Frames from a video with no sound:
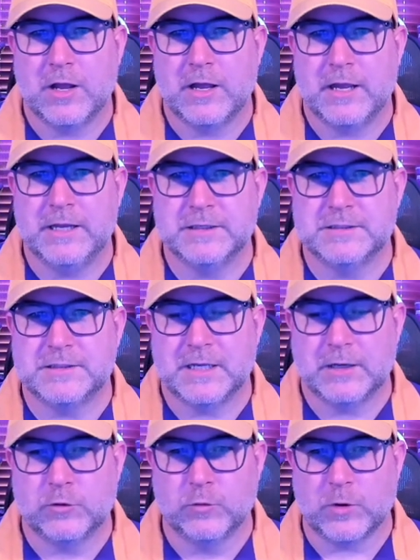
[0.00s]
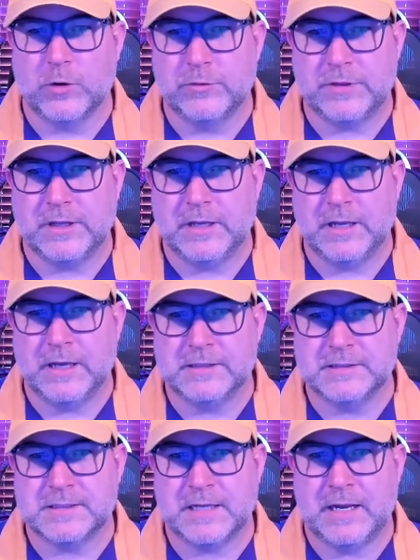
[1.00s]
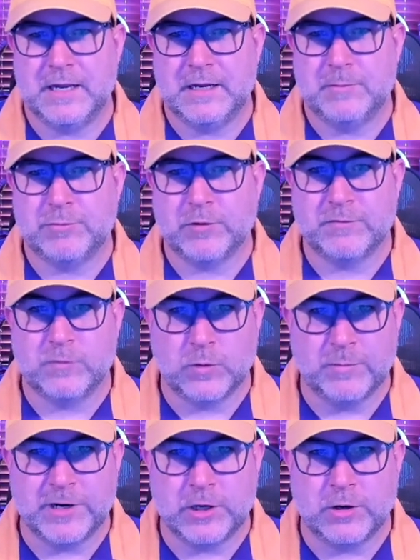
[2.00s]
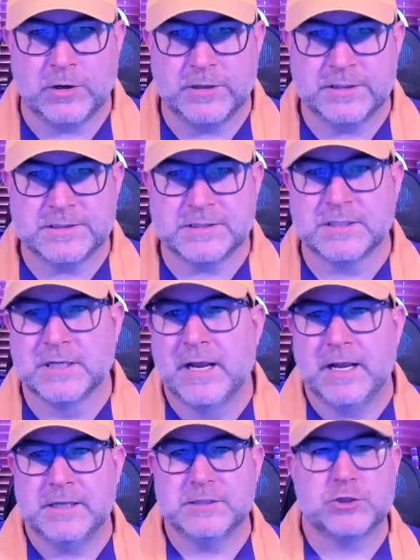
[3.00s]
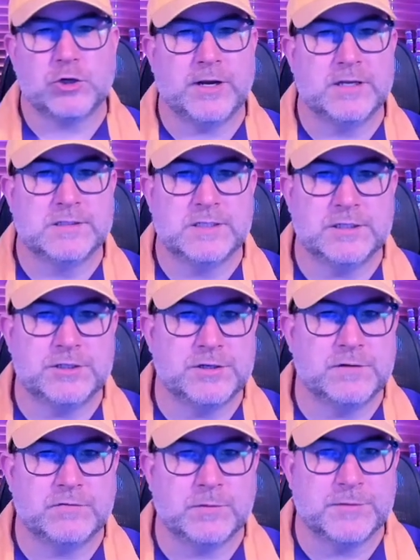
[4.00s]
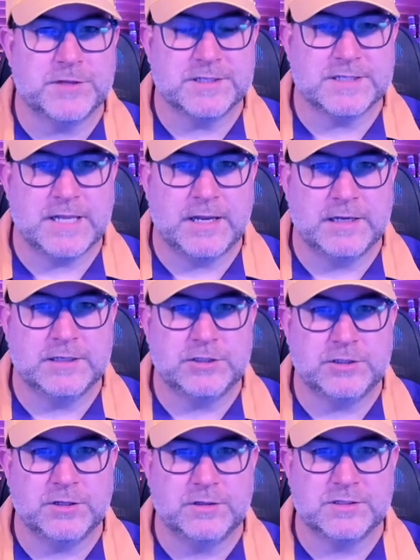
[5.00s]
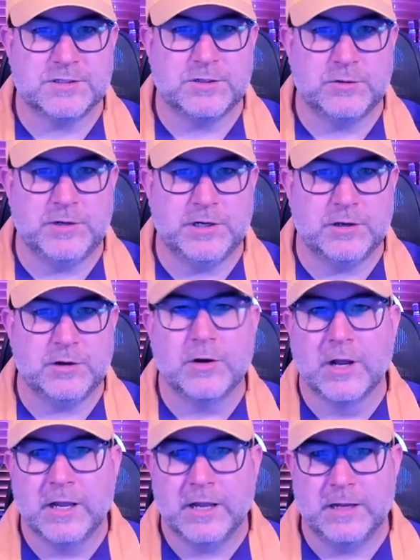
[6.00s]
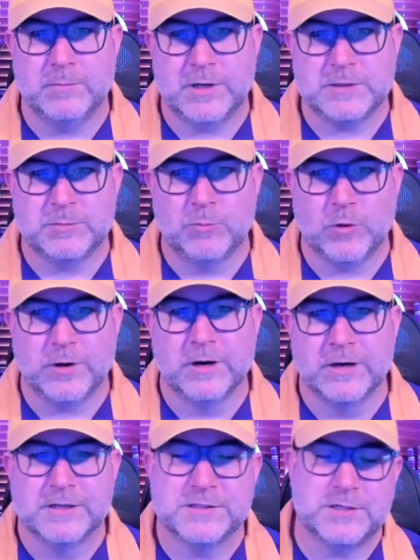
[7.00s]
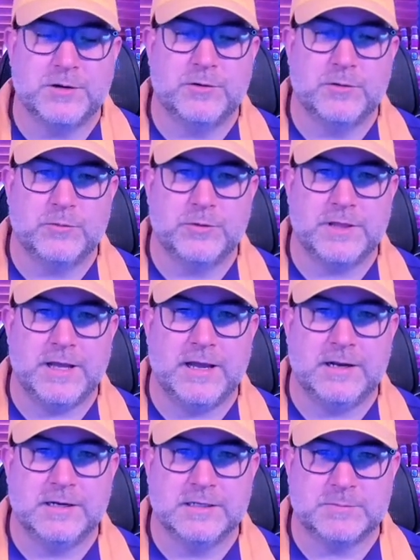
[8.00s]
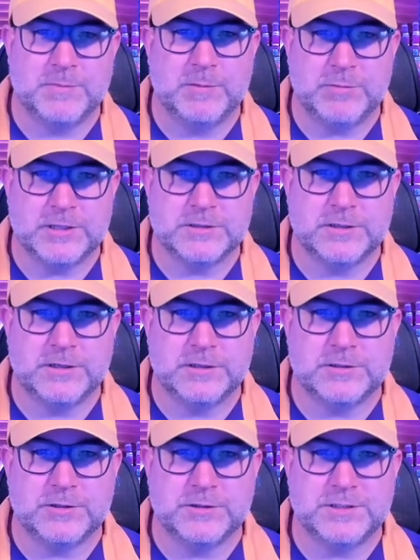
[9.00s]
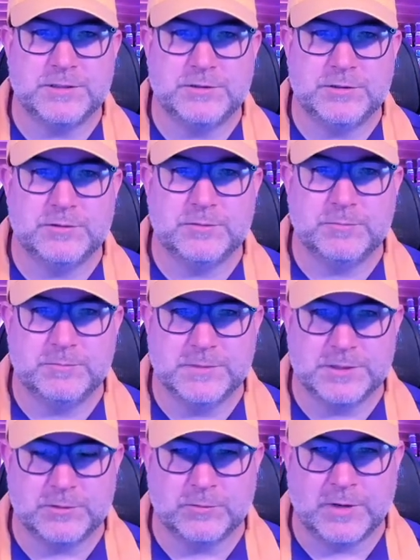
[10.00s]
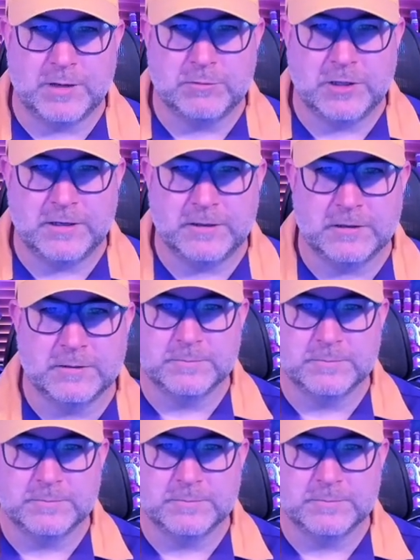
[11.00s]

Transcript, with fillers: his growth as a performing artist, his transition from the stage to the studio, and much more. So with that, it's my pleasure to introduce you to Mister Rob Kleiner.